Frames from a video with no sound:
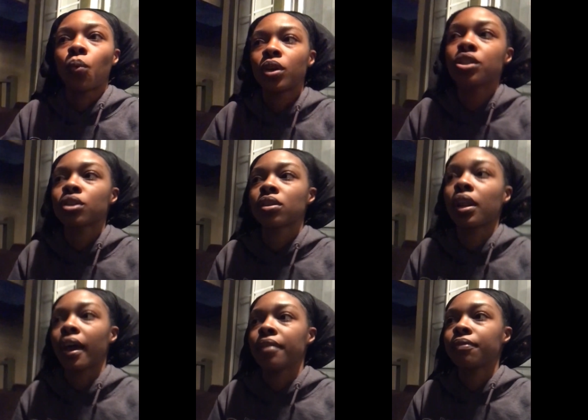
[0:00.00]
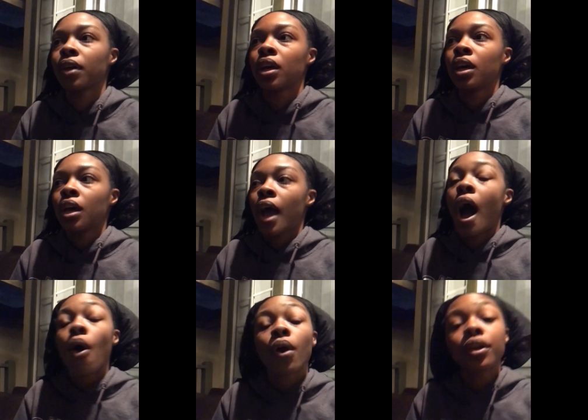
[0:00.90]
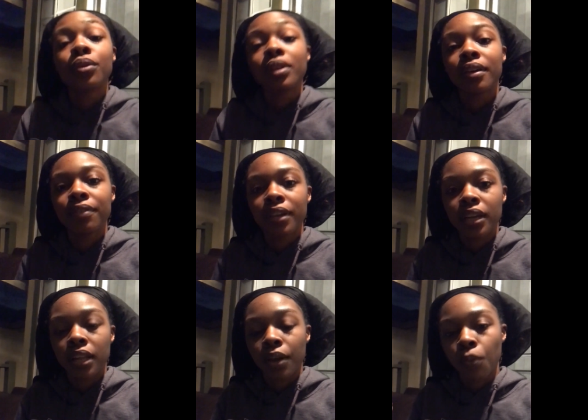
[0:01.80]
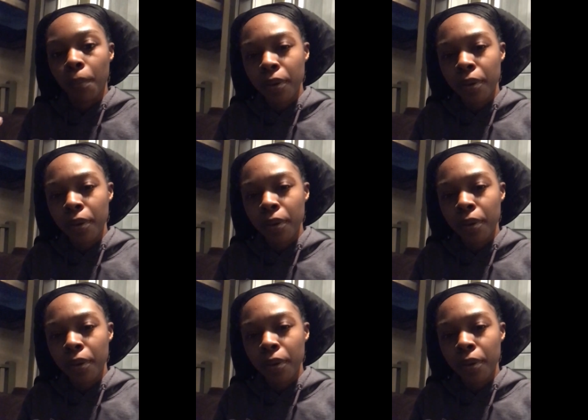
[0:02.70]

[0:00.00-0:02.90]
what is your life? How are you living it? Like, will